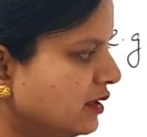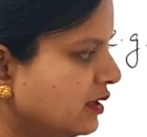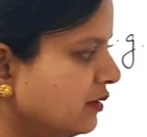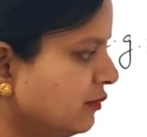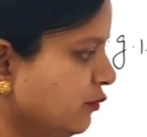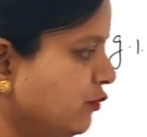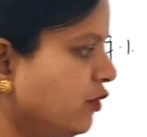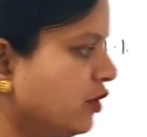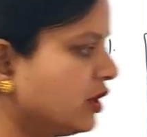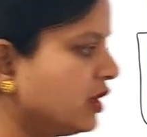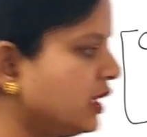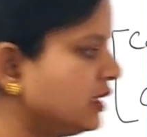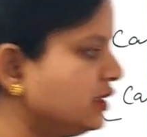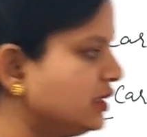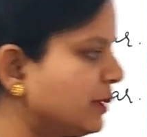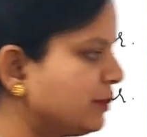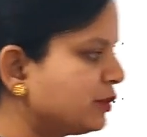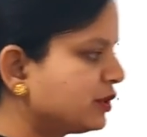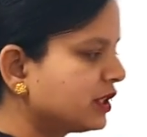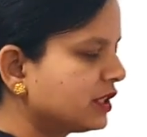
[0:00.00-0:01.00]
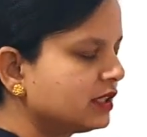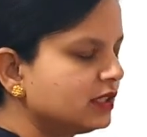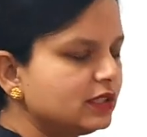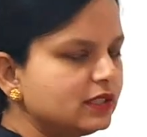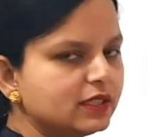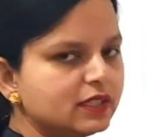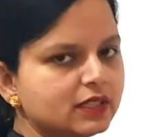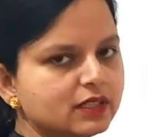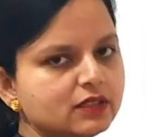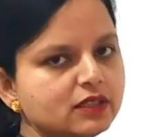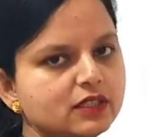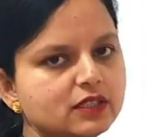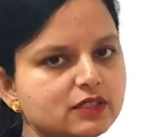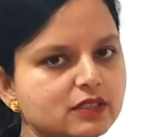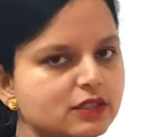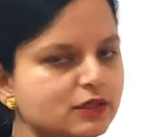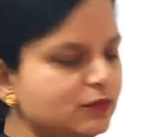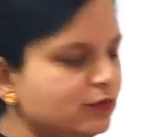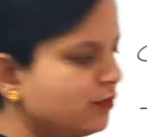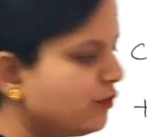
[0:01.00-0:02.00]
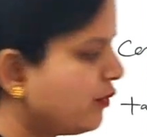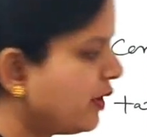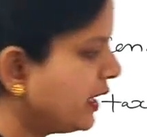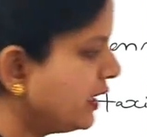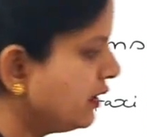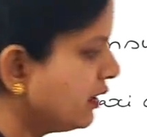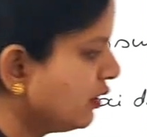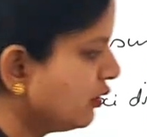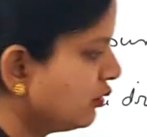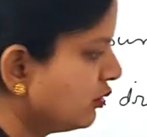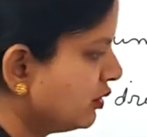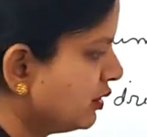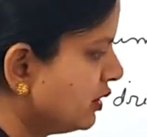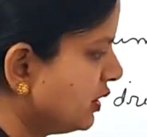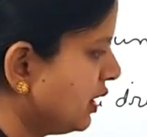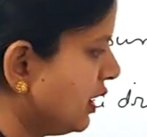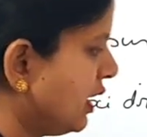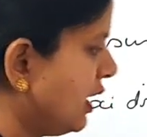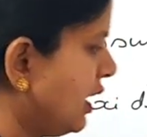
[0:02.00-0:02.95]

the, for consumption, then this is final good.